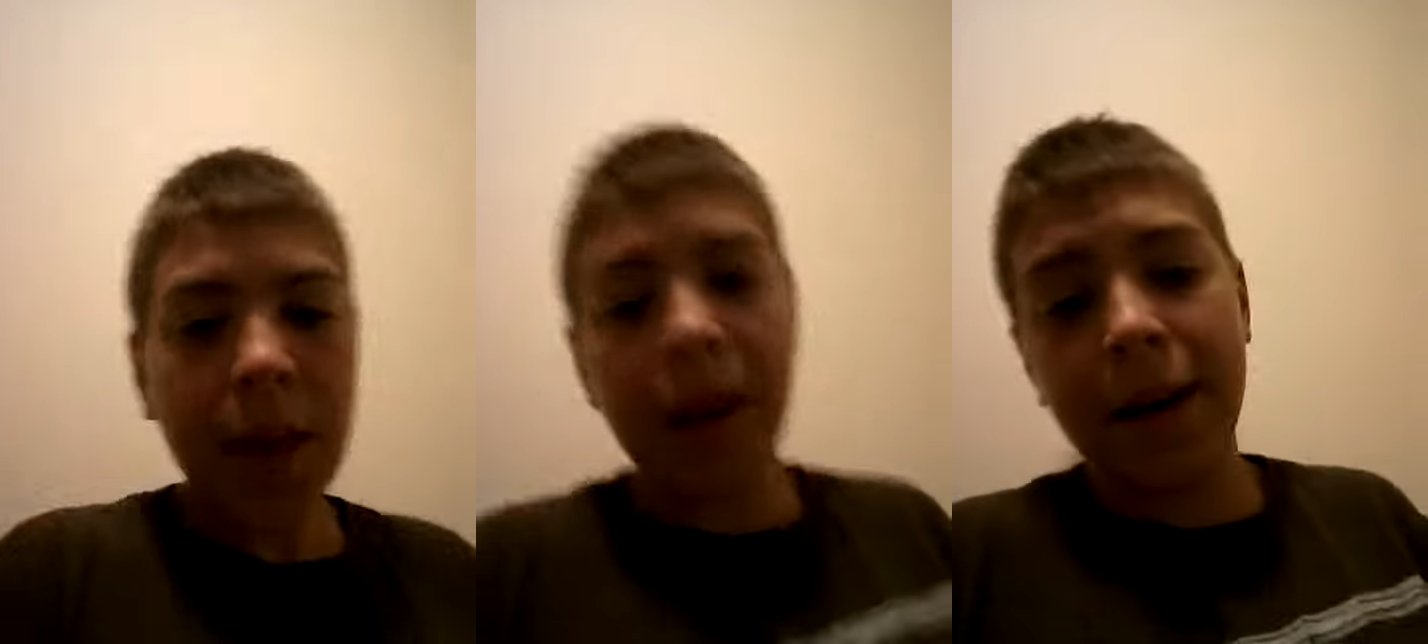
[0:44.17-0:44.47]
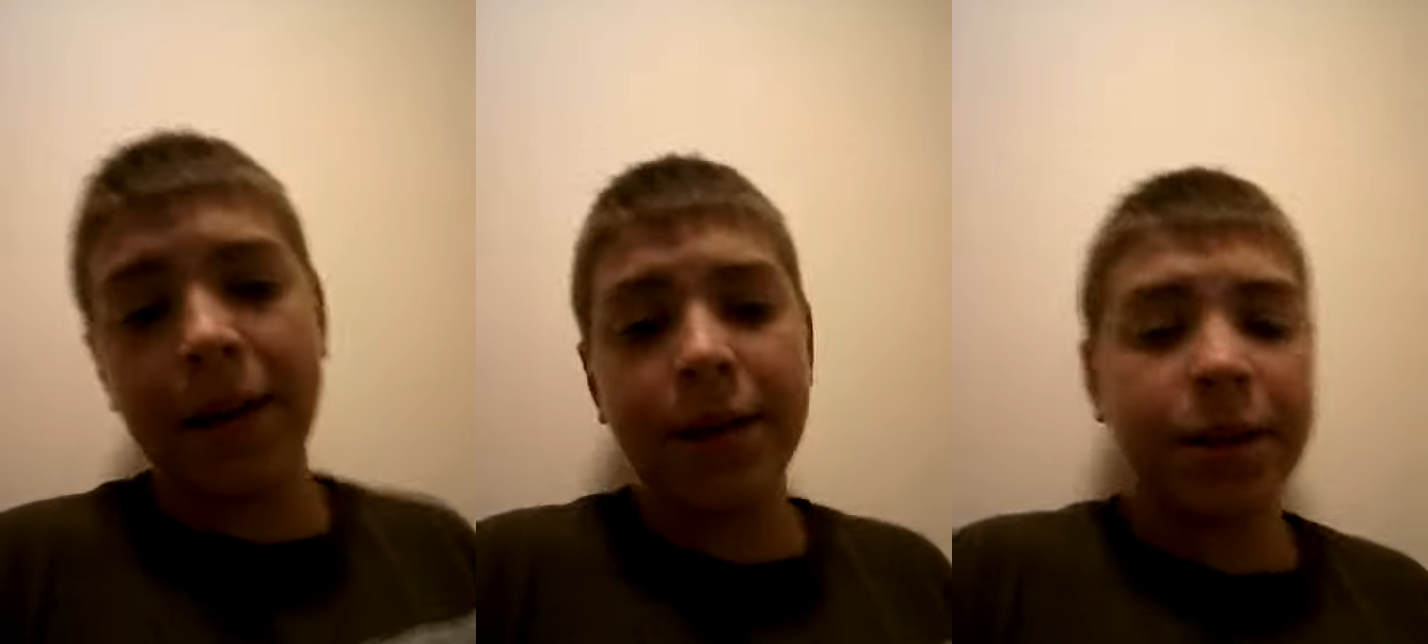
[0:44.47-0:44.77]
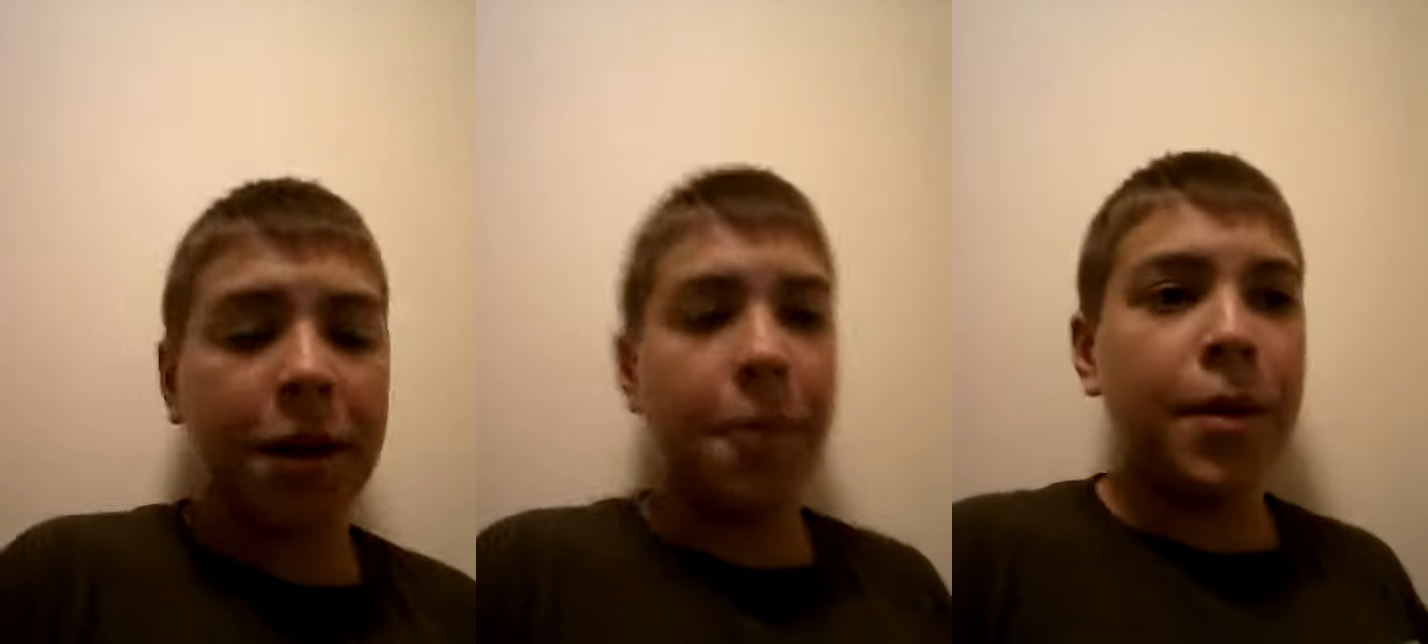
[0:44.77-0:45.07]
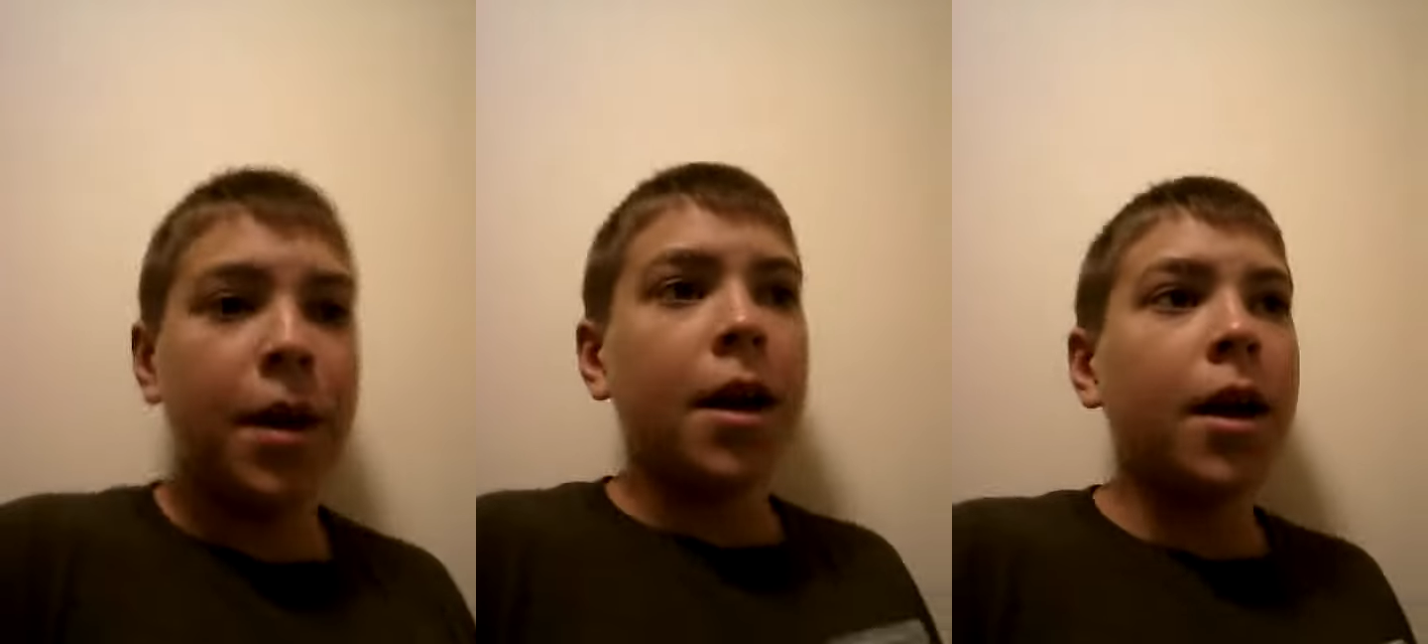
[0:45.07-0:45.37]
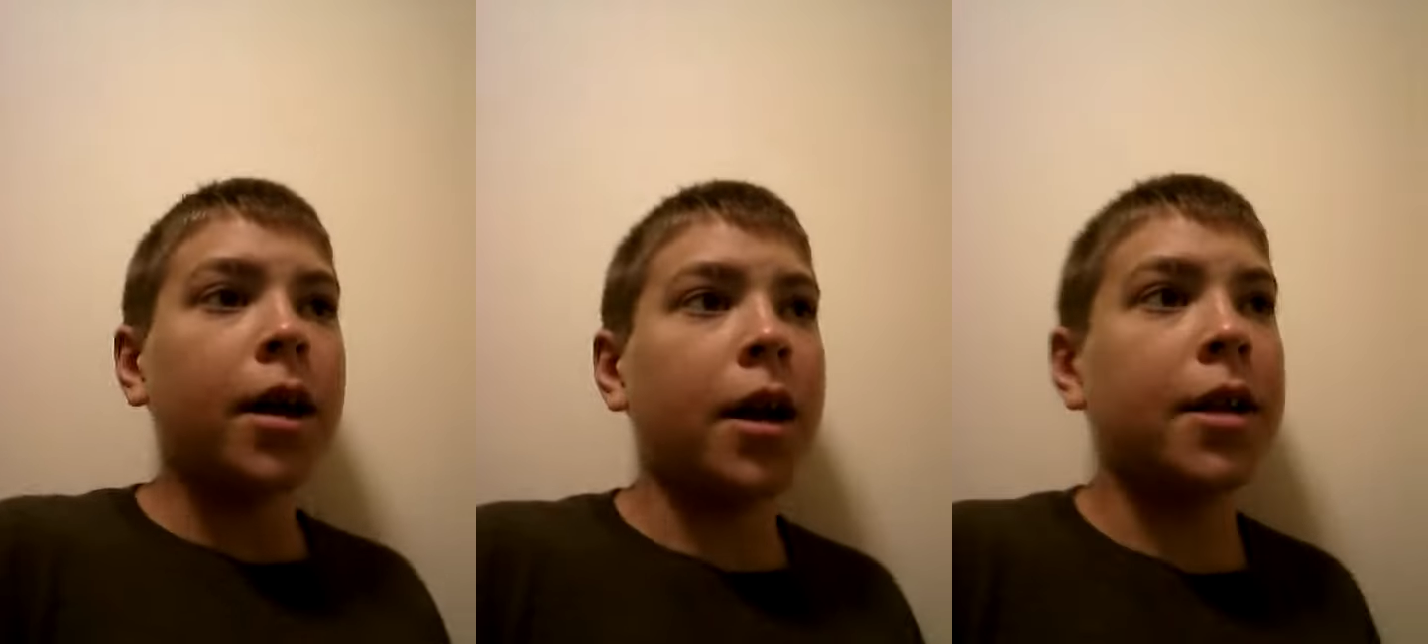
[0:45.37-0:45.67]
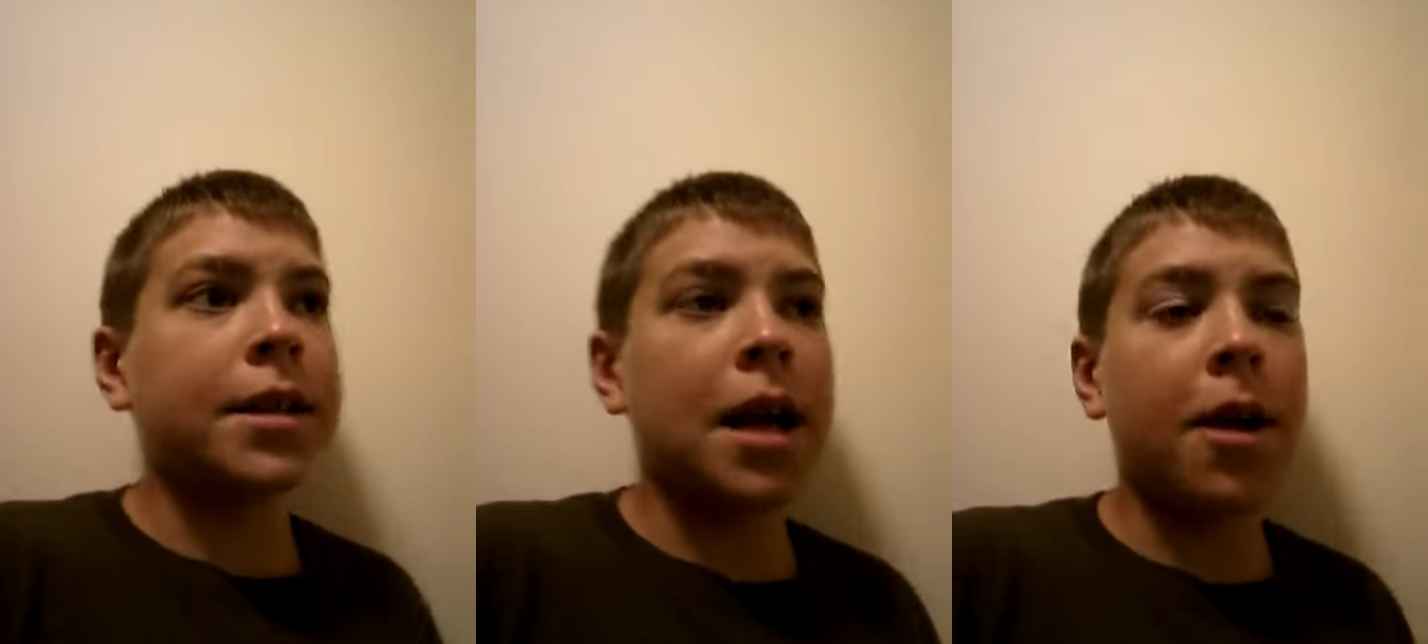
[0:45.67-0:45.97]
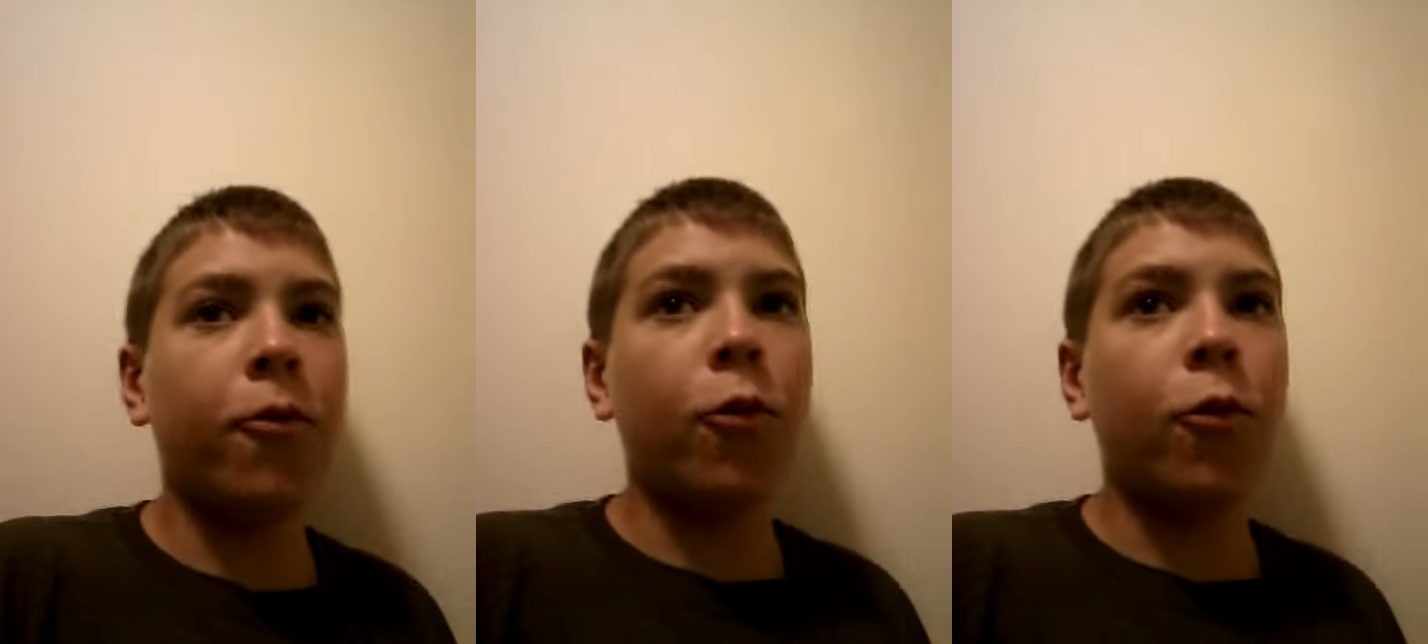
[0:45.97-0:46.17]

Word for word: I just um got this app